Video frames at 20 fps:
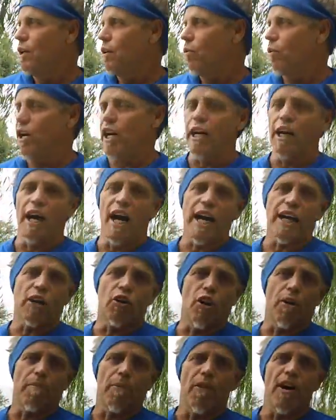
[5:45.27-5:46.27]
We like
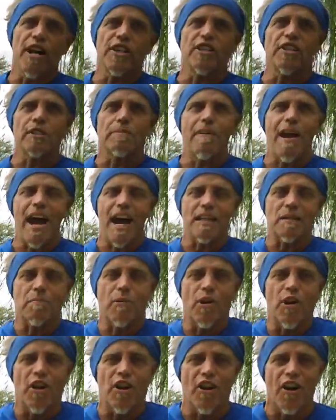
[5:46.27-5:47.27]
corporations mass
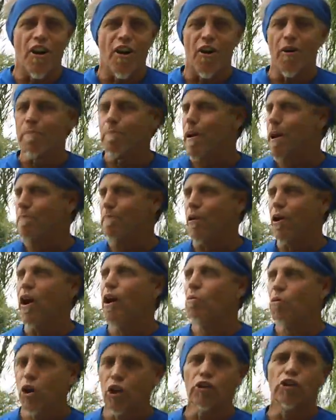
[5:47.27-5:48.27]
murdering our own people,
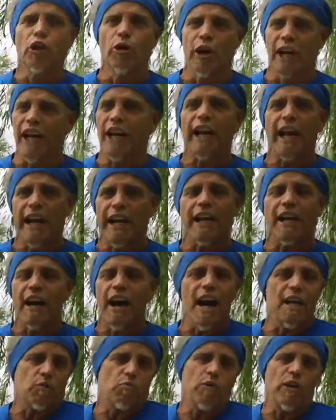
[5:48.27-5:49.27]
and we'll do it at any cost.